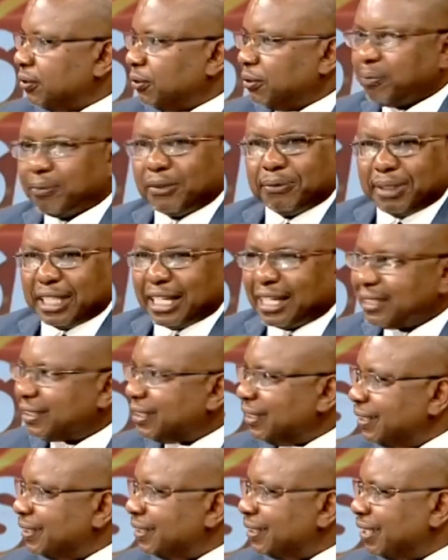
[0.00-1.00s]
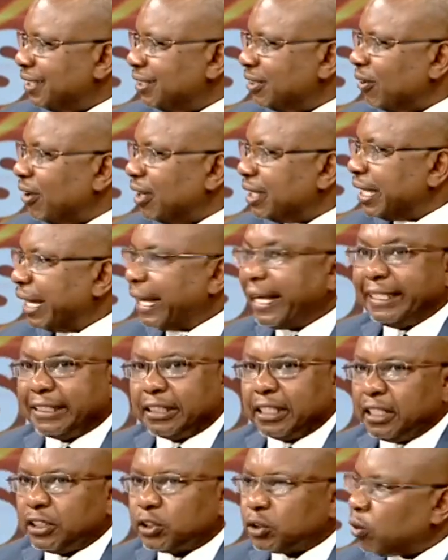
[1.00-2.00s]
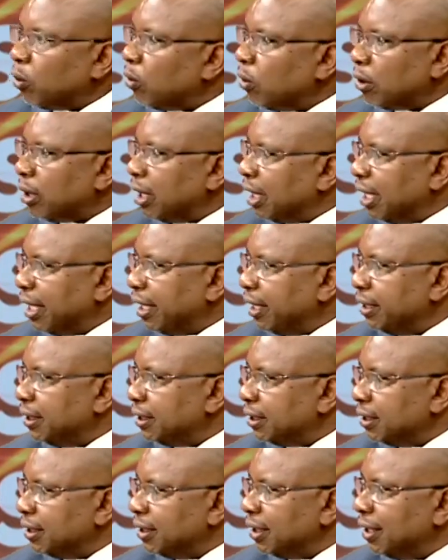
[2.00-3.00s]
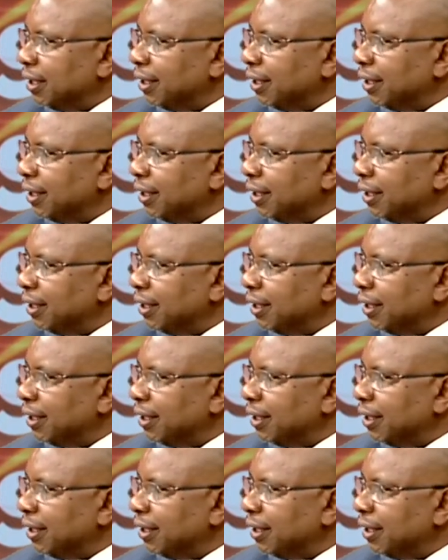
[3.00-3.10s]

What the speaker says: you'll be a teacher and what. It's all lies.